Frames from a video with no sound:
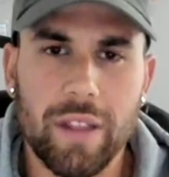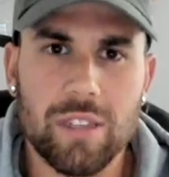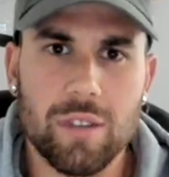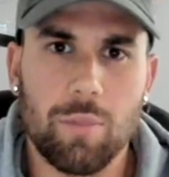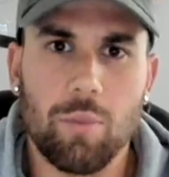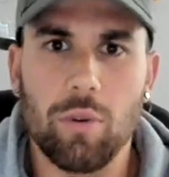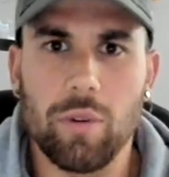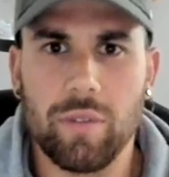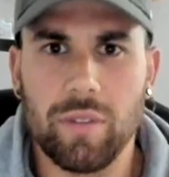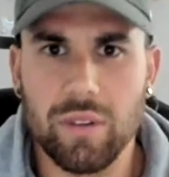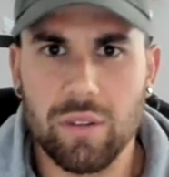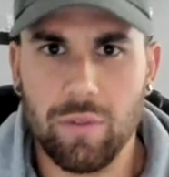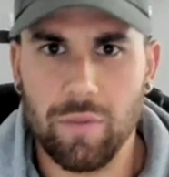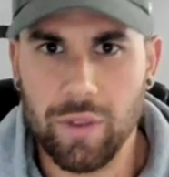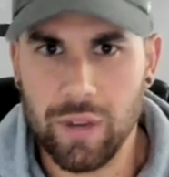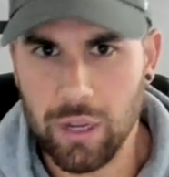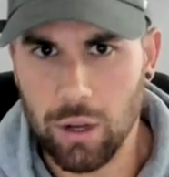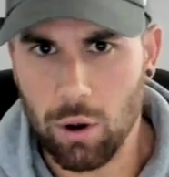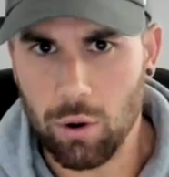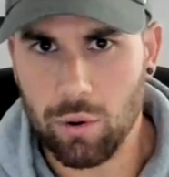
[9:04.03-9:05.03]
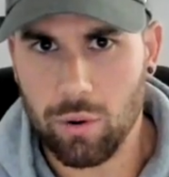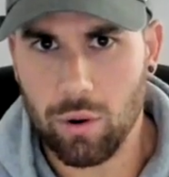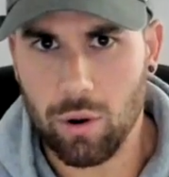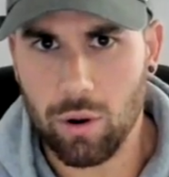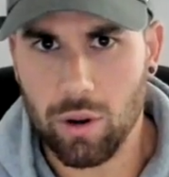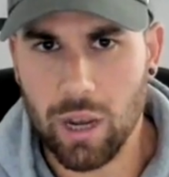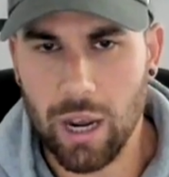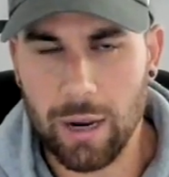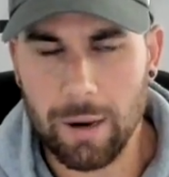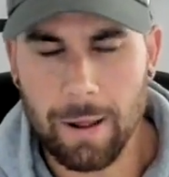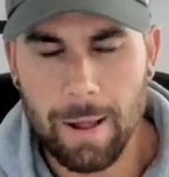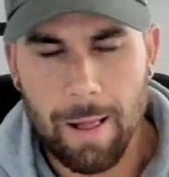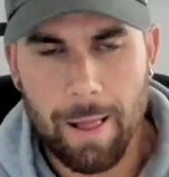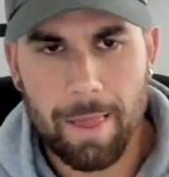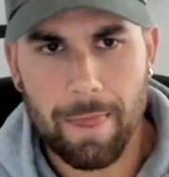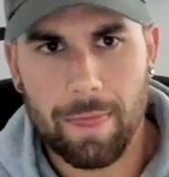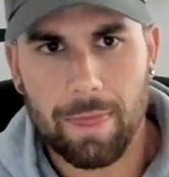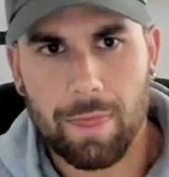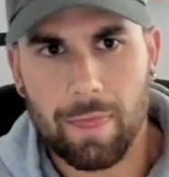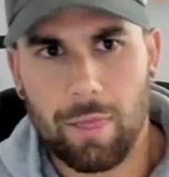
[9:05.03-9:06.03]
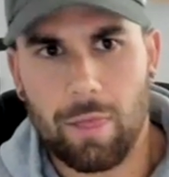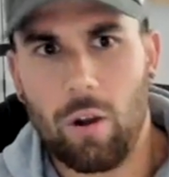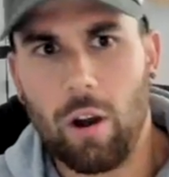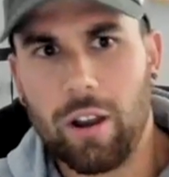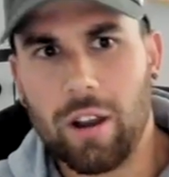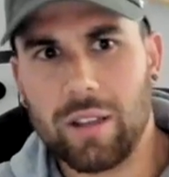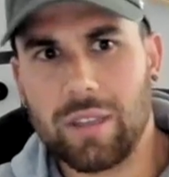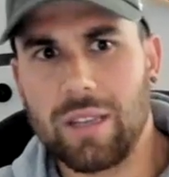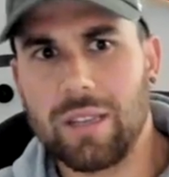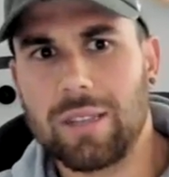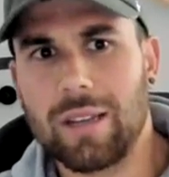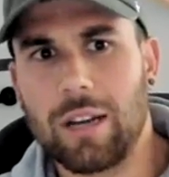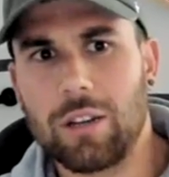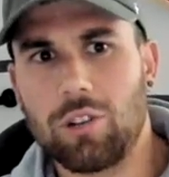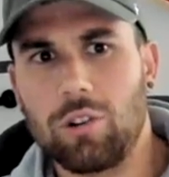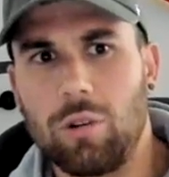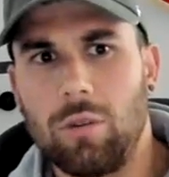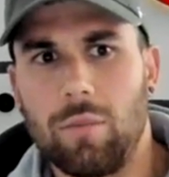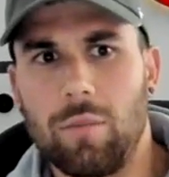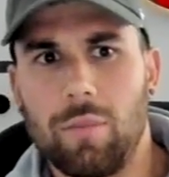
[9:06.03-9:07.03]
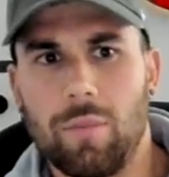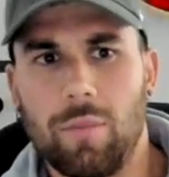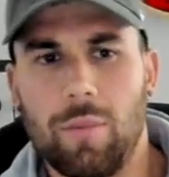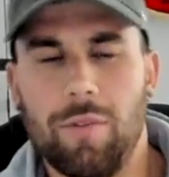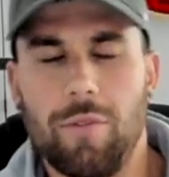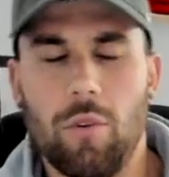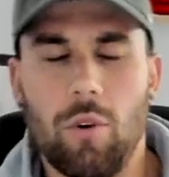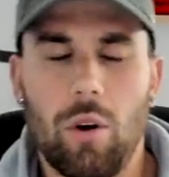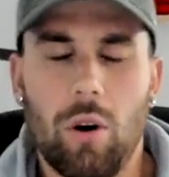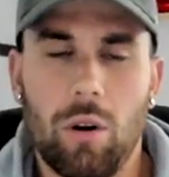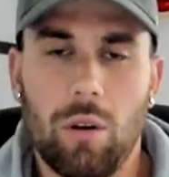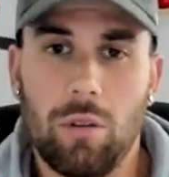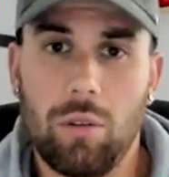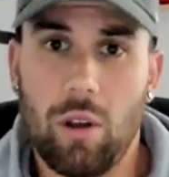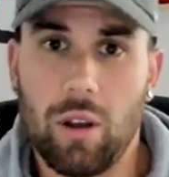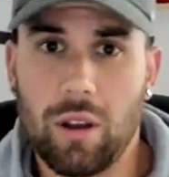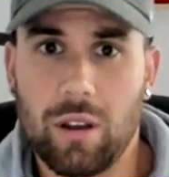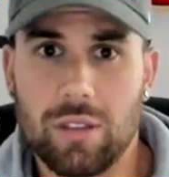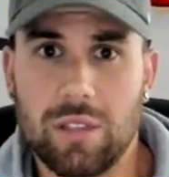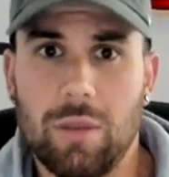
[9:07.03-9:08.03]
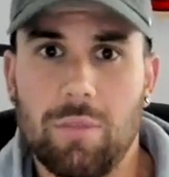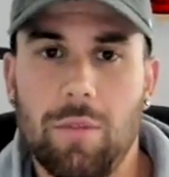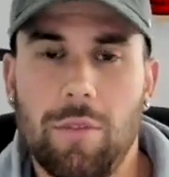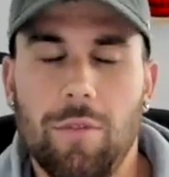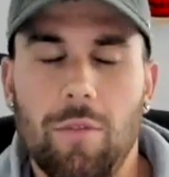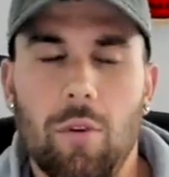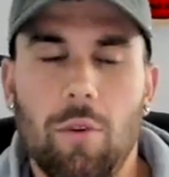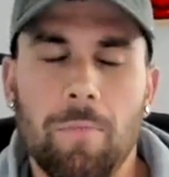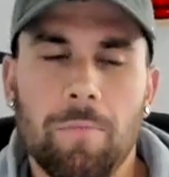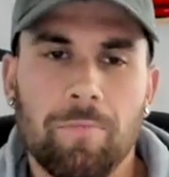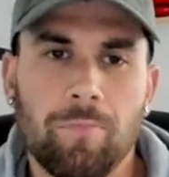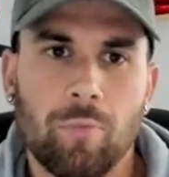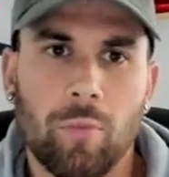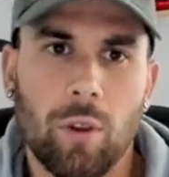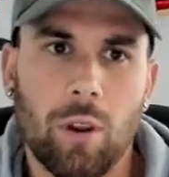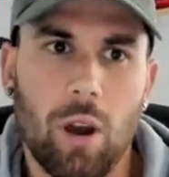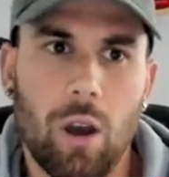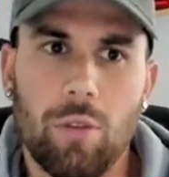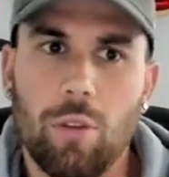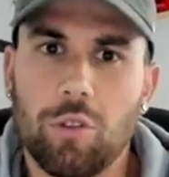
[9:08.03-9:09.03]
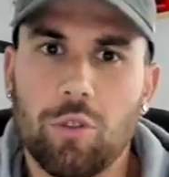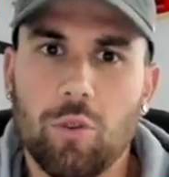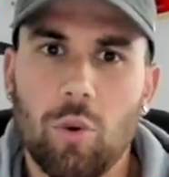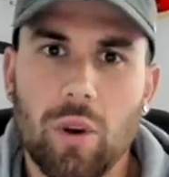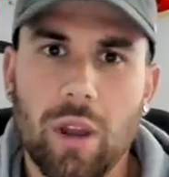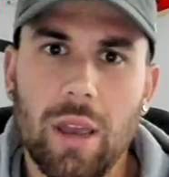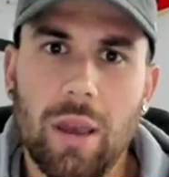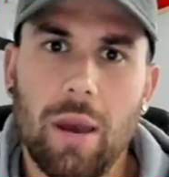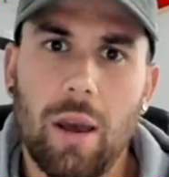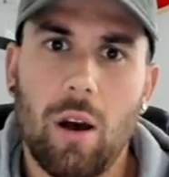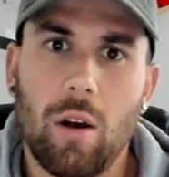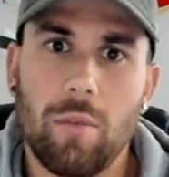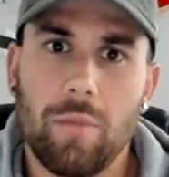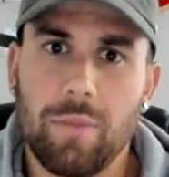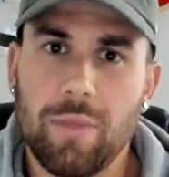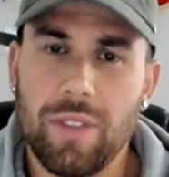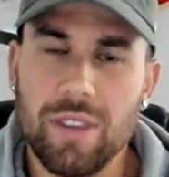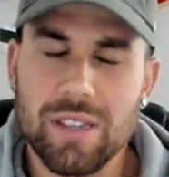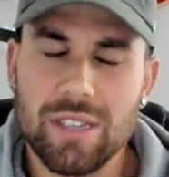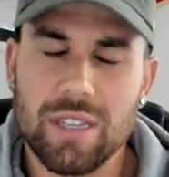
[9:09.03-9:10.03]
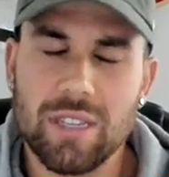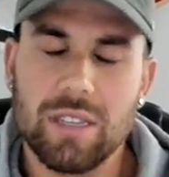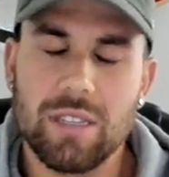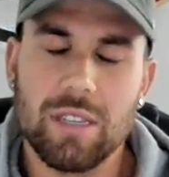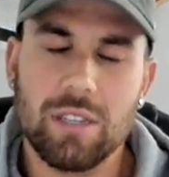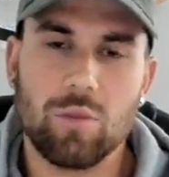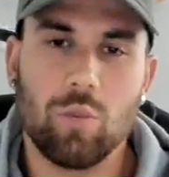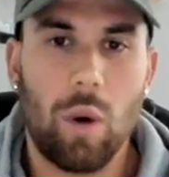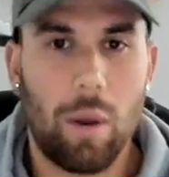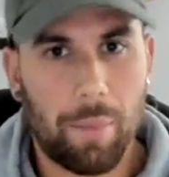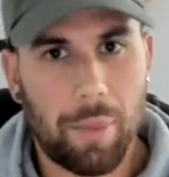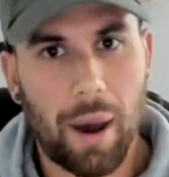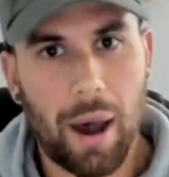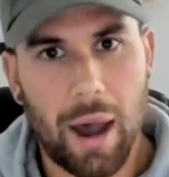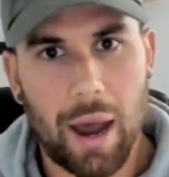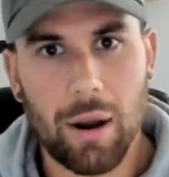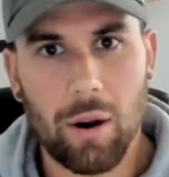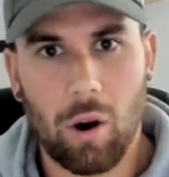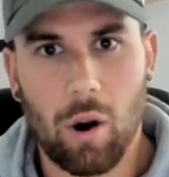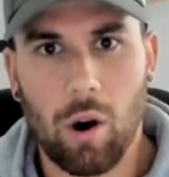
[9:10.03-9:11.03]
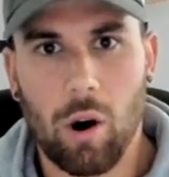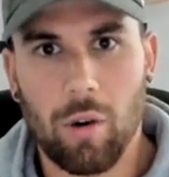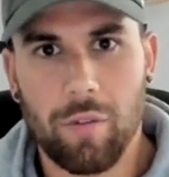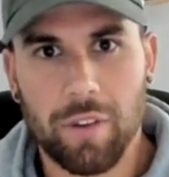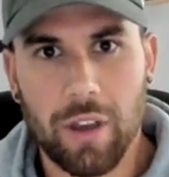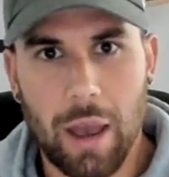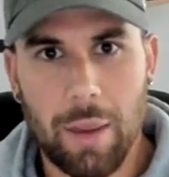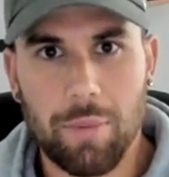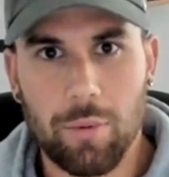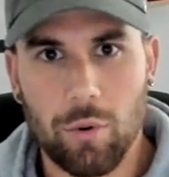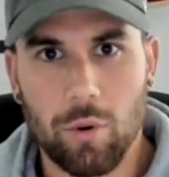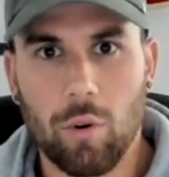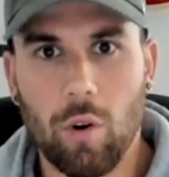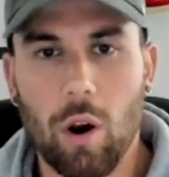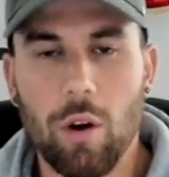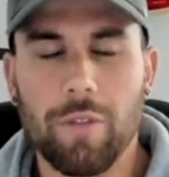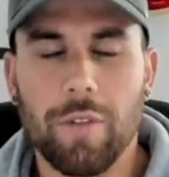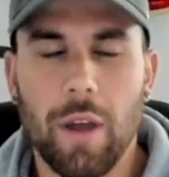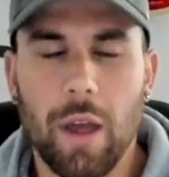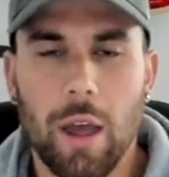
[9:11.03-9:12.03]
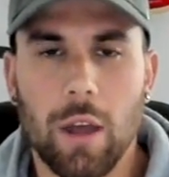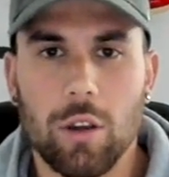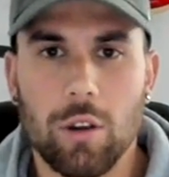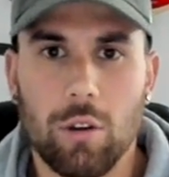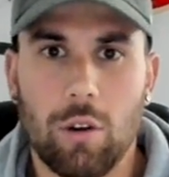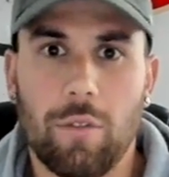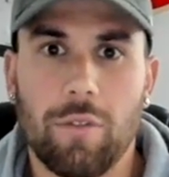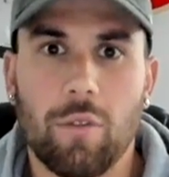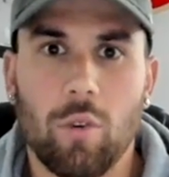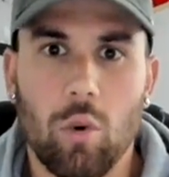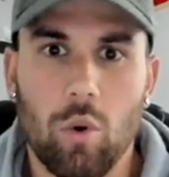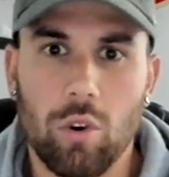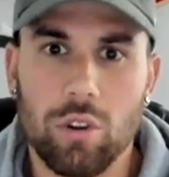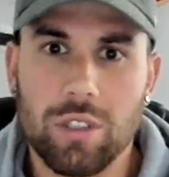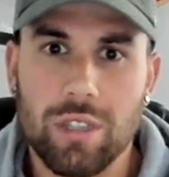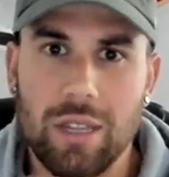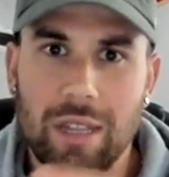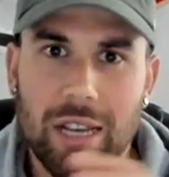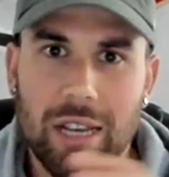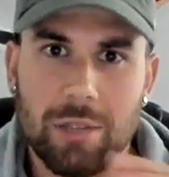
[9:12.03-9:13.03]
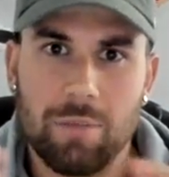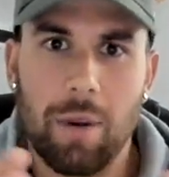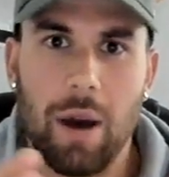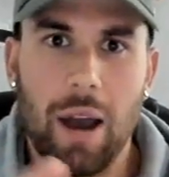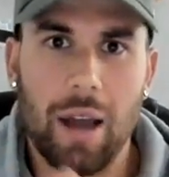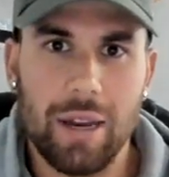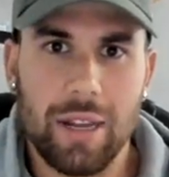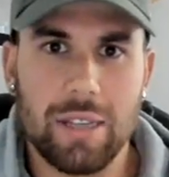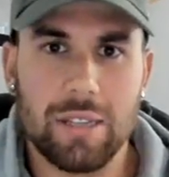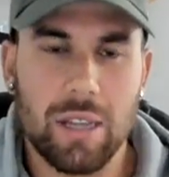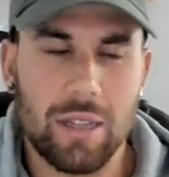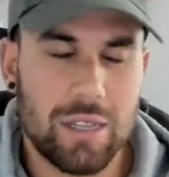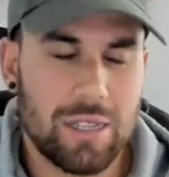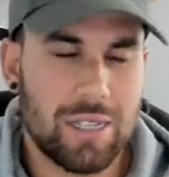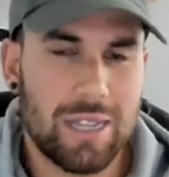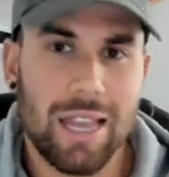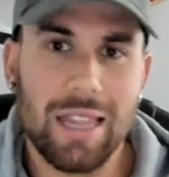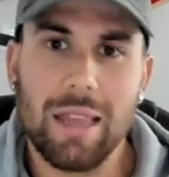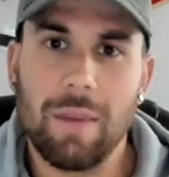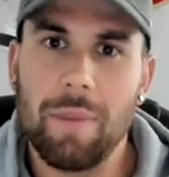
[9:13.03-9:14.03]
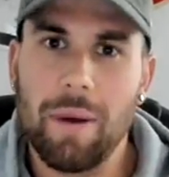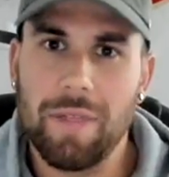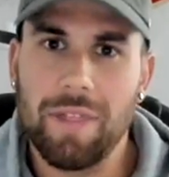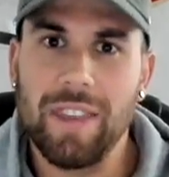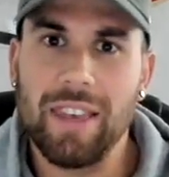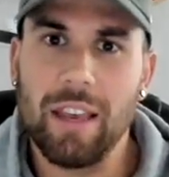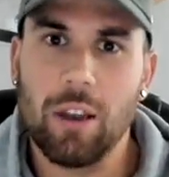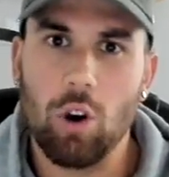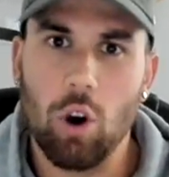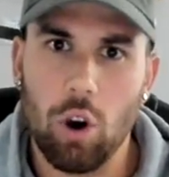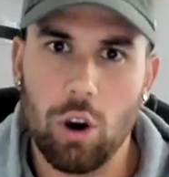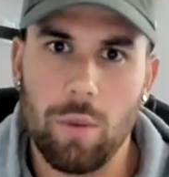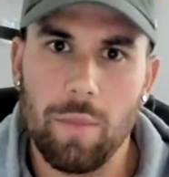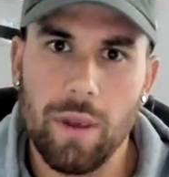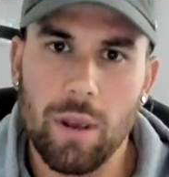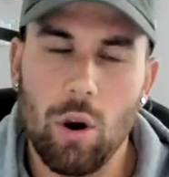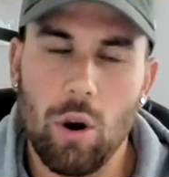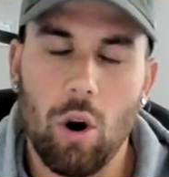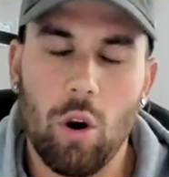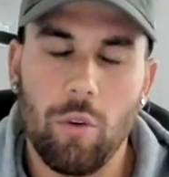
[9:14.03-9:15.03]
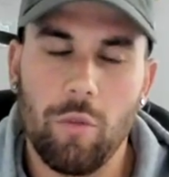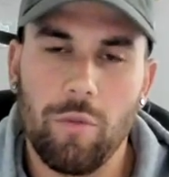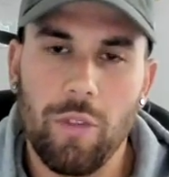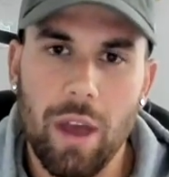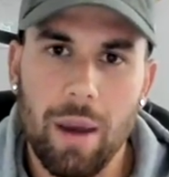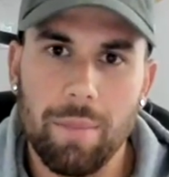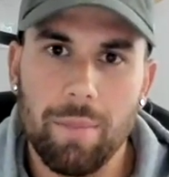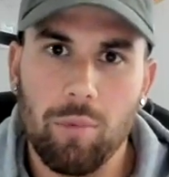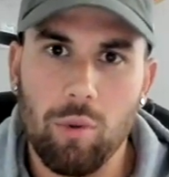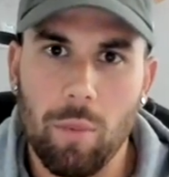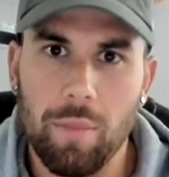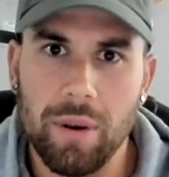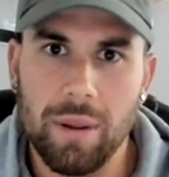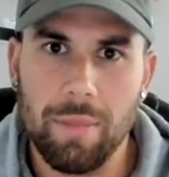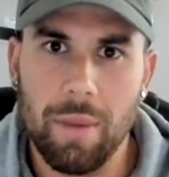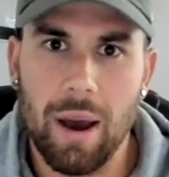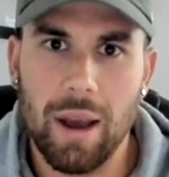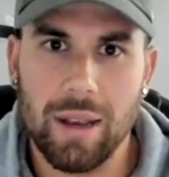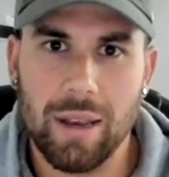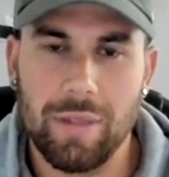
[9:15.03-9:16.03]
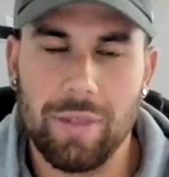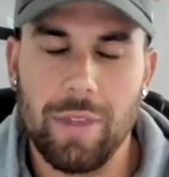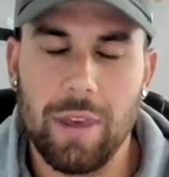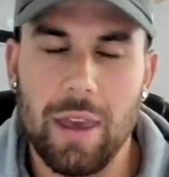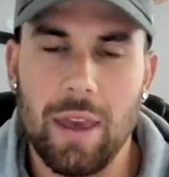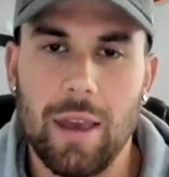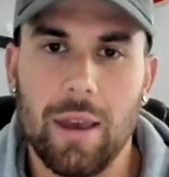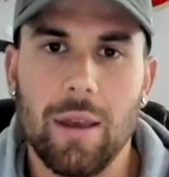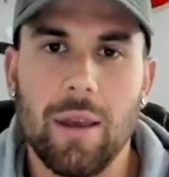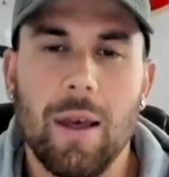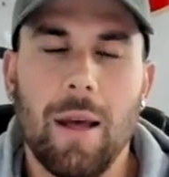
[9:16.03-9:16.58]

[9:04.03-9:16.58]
that's the point of this video. Okay, like I didn't touch on before, or like I said before, I'm not talking. This is just one part of capital growth. Of course, the next part is understanding about the economy of that property market there,